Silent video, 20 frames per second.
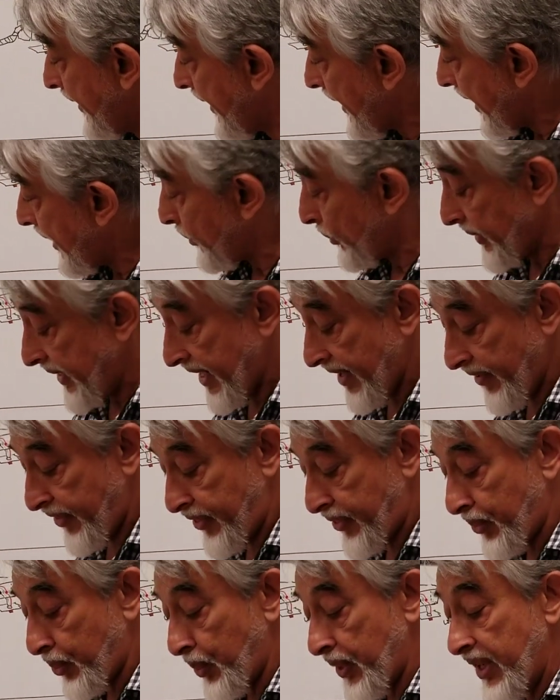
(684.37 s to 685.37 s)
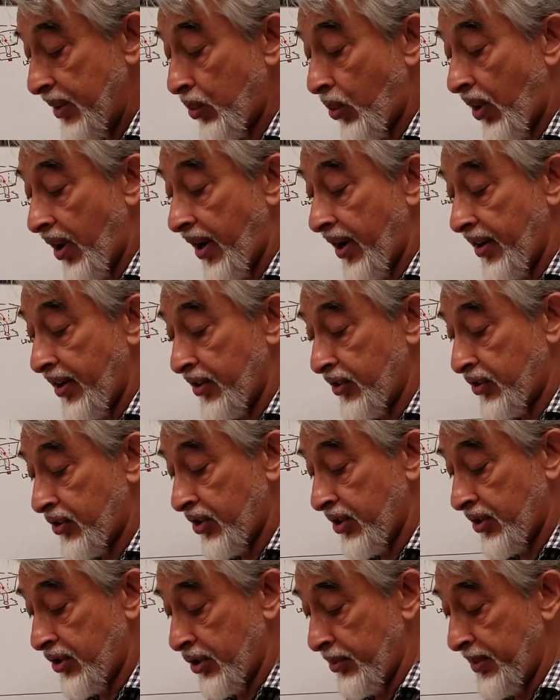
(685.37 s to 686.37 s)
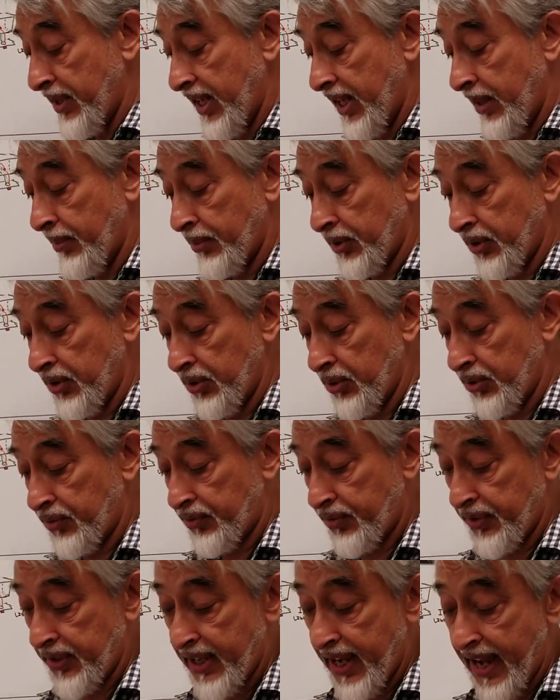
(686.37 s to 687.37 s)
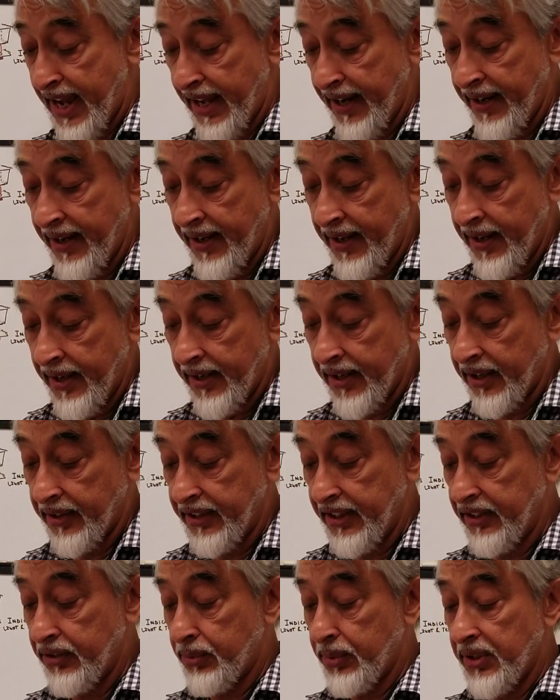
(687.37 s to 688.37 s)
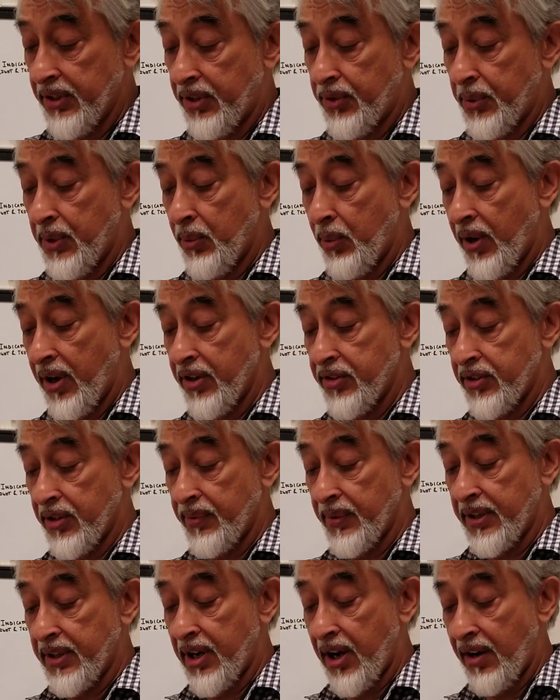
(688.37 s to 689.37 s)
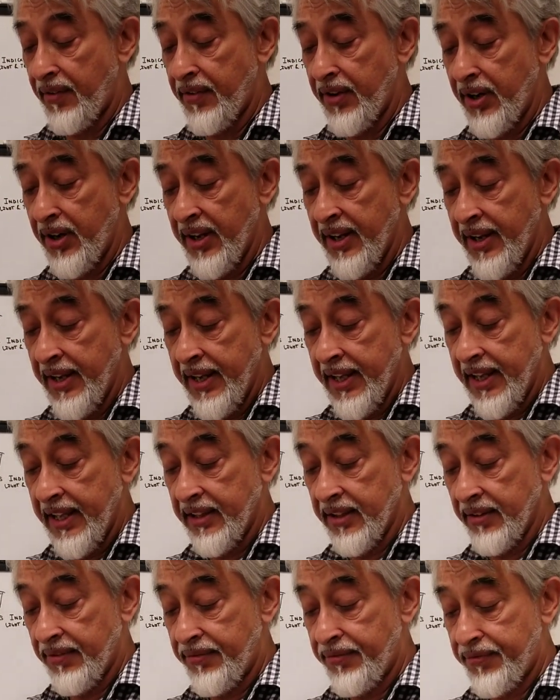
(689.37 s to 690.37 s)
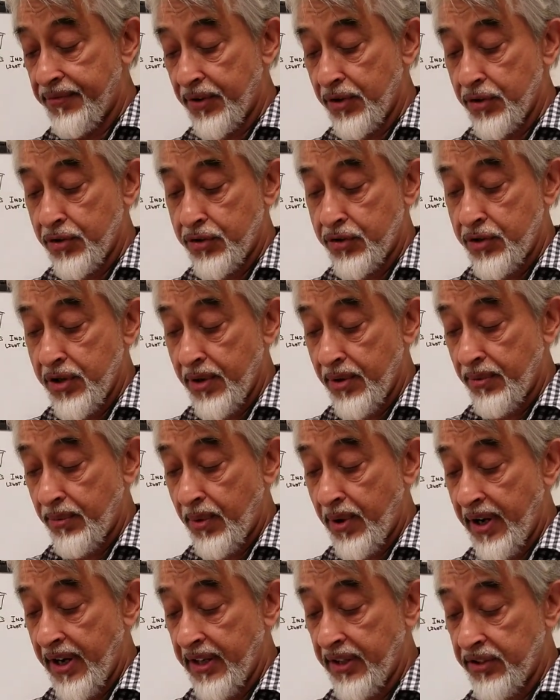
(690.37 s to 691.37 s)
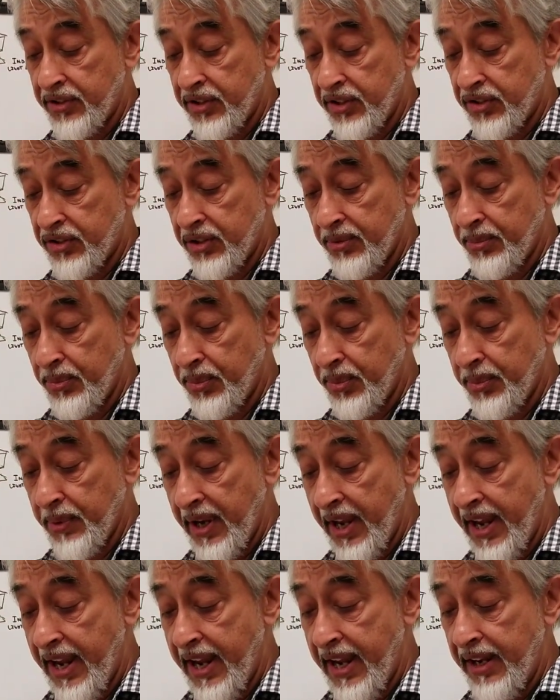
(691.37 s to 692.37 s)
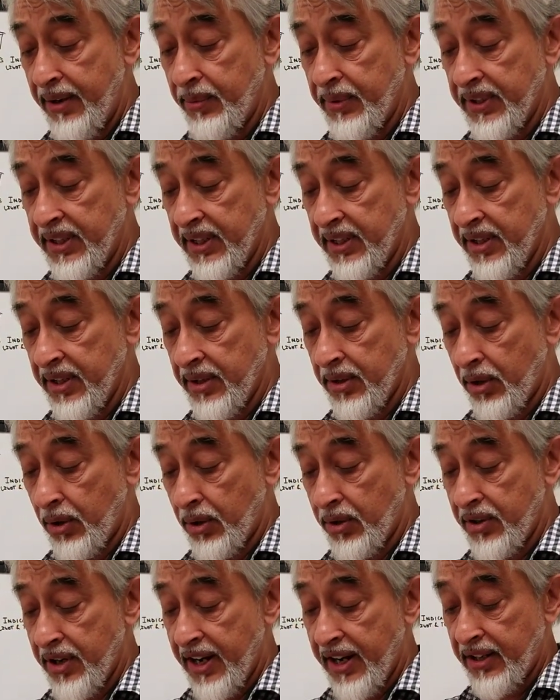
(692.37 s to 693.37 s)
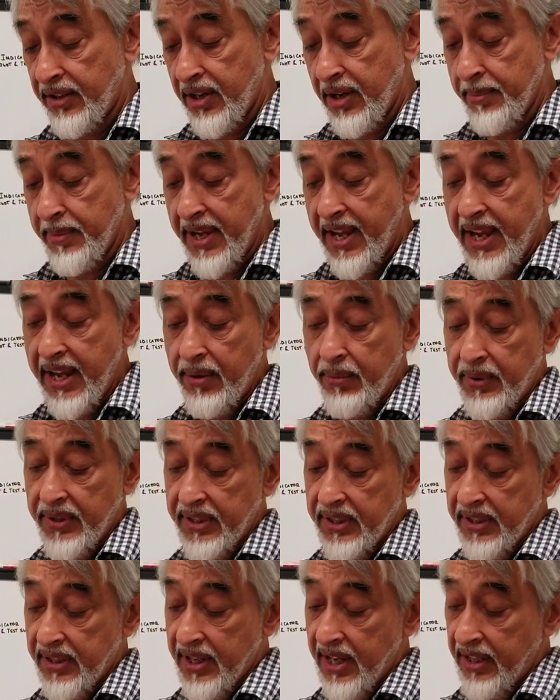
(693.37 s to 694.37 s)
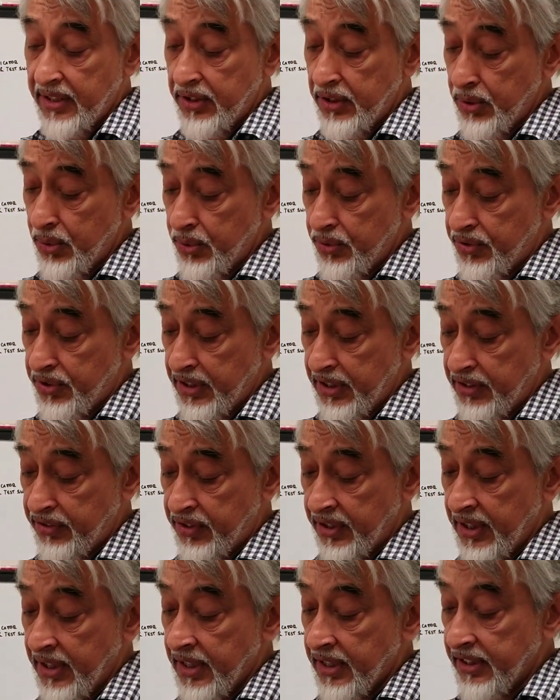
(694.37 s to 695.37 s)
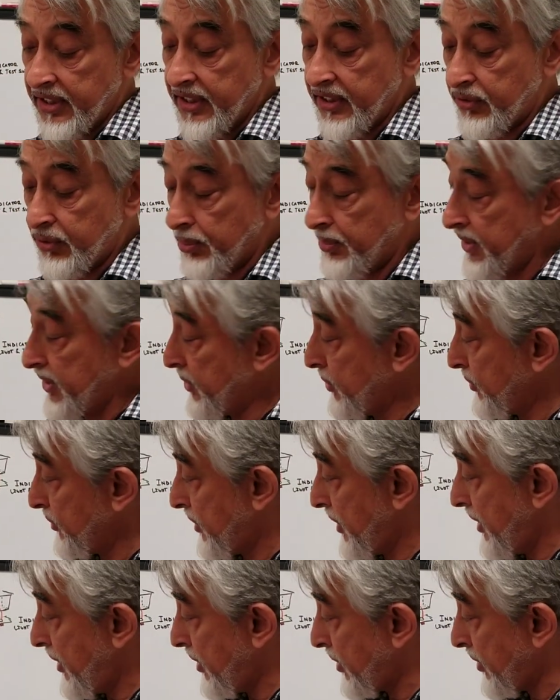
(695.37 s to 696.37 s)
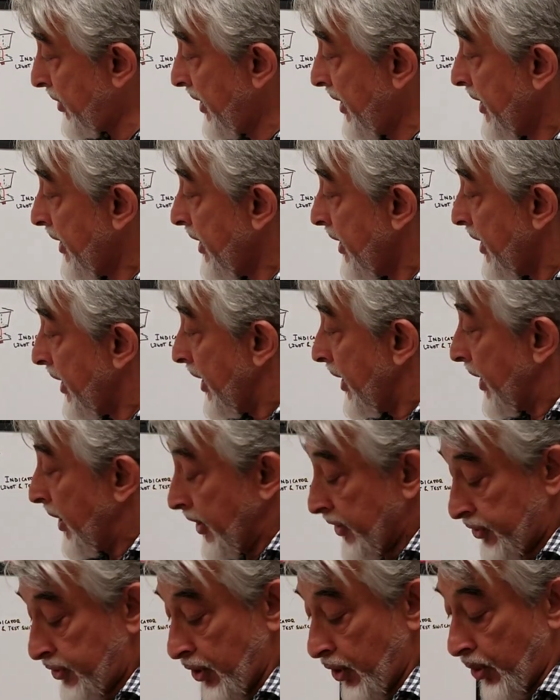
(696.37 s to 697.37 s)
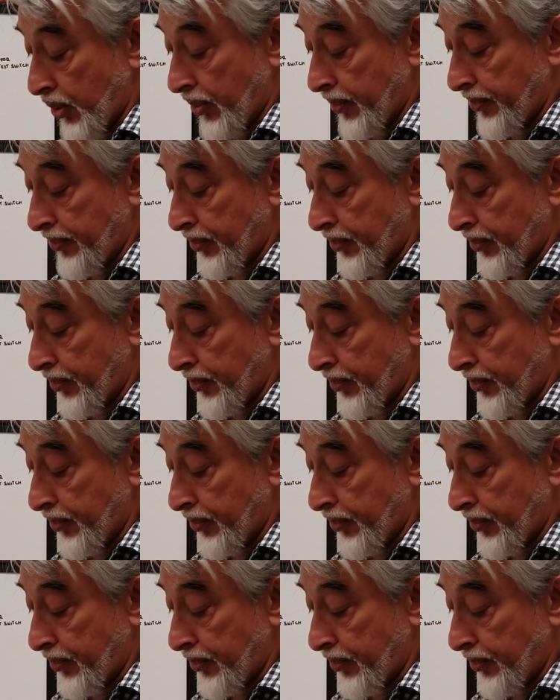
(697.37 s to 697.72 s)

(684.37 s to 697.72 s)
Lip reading: and we have 3 wires to be able to use for that. Now these were the 3 wires that were covered in the first wiring system A. We didn't, or diagram A, we did not use these. These will be used here. So